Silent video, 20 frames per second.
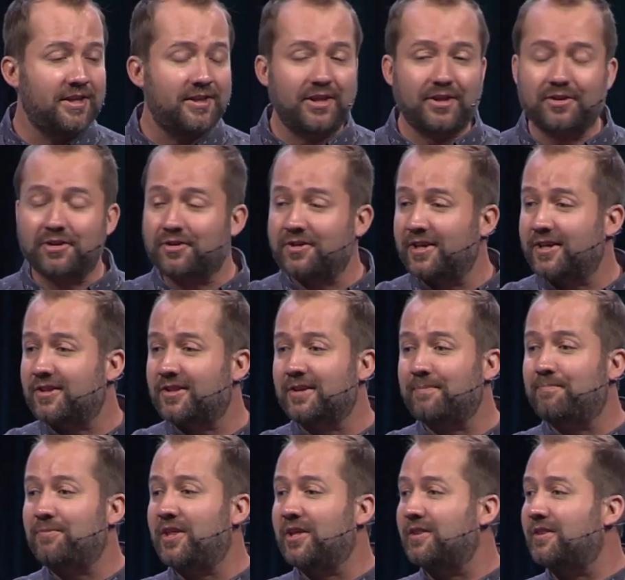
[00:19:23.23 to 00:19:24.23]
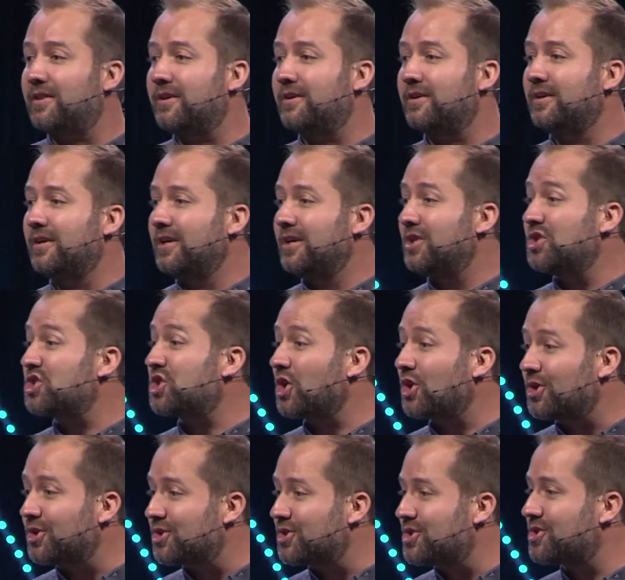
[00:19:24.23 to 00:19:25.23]
These are things that, that the
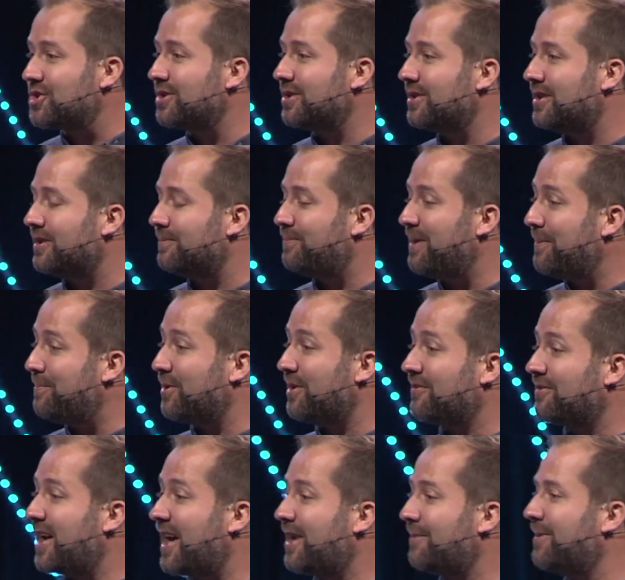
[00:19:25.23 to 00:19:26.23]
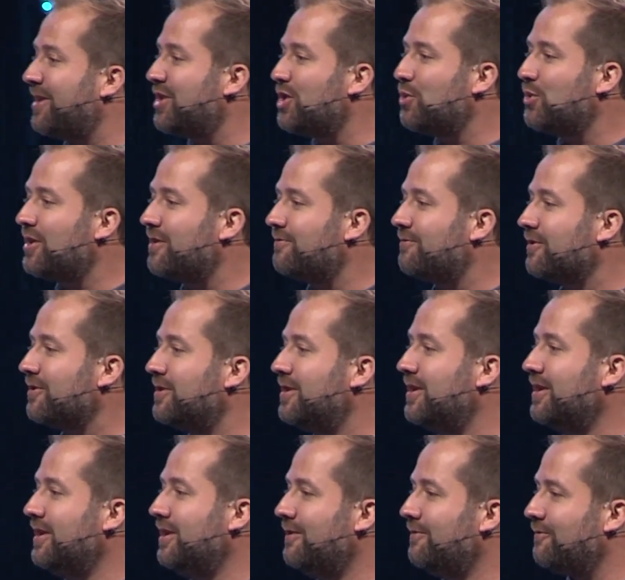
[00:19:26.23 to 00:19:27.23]
church, the people of God have been doing for,
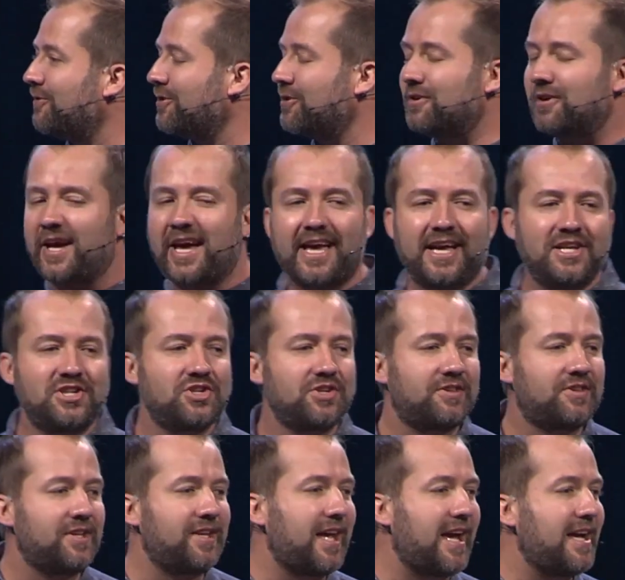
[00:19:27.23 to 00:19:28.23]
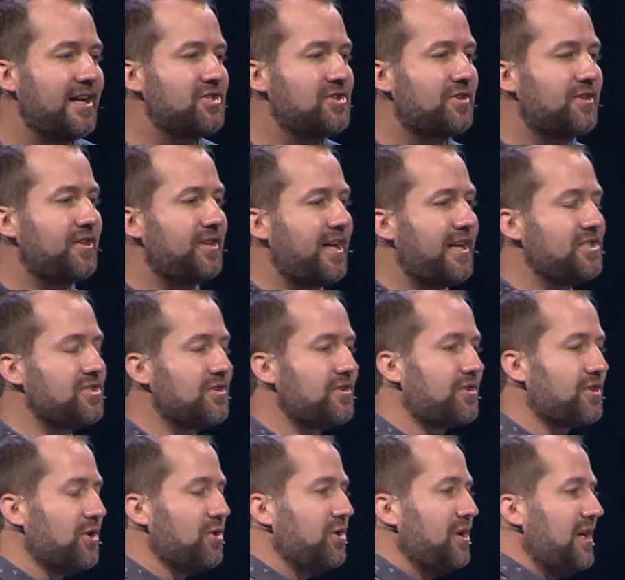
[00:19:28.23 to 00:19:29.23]
for ages and ages and ages.
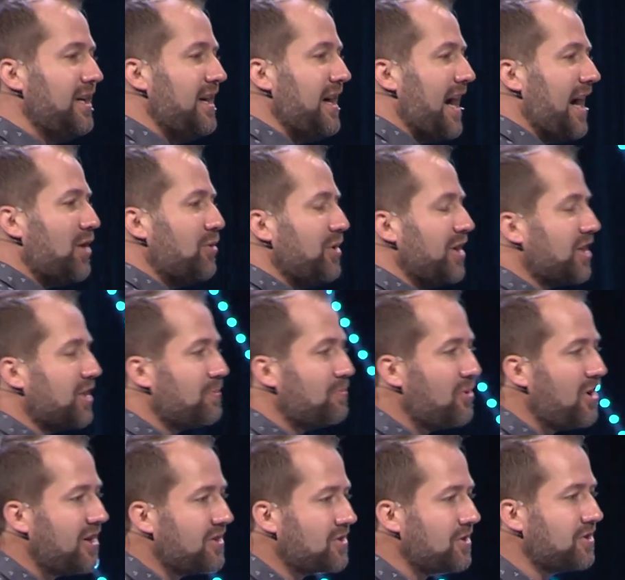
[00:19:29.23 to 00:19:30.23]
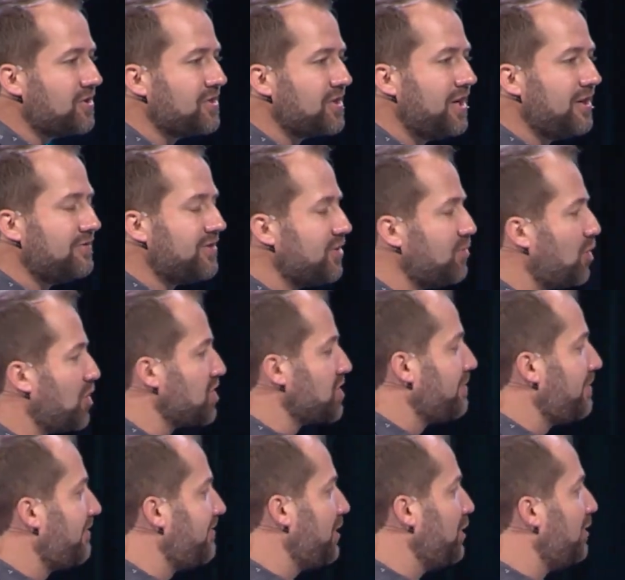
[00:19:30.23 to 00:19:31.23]
So, how do we express ourselves in
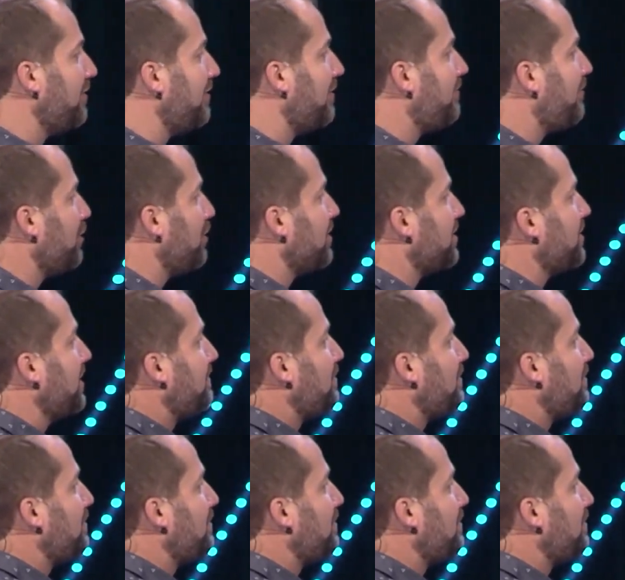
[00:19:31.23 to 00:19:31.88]
worship? A few of them for us.